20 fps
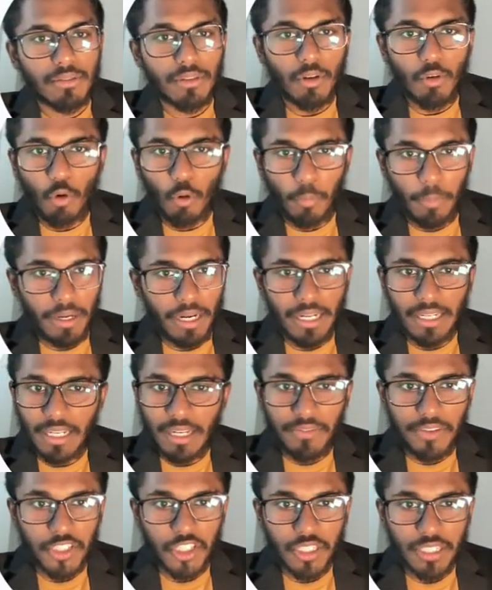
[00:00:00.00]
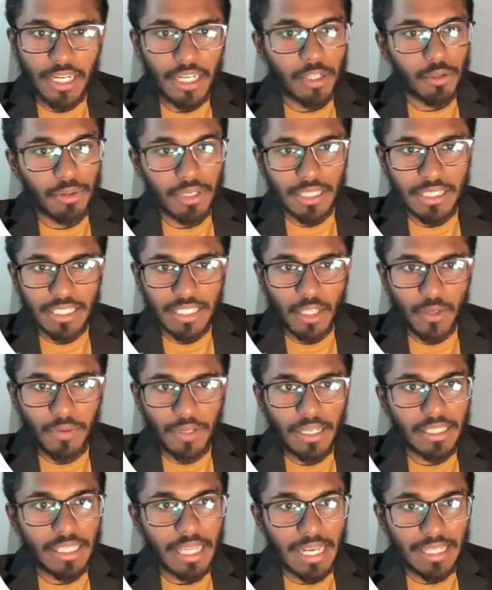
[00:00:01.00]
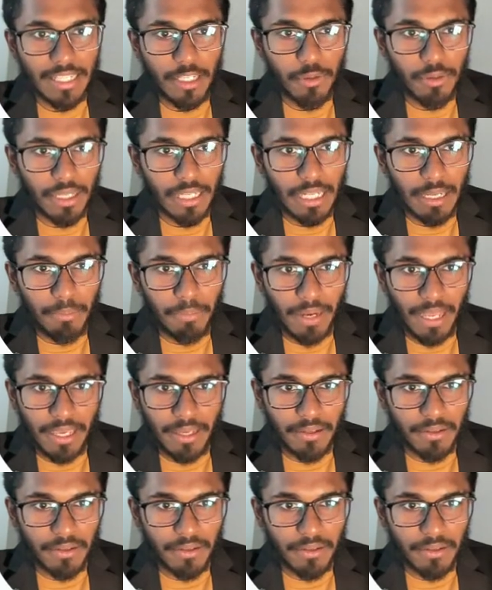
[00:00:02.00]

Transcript: open until which date, you can see over here, and then you can apply.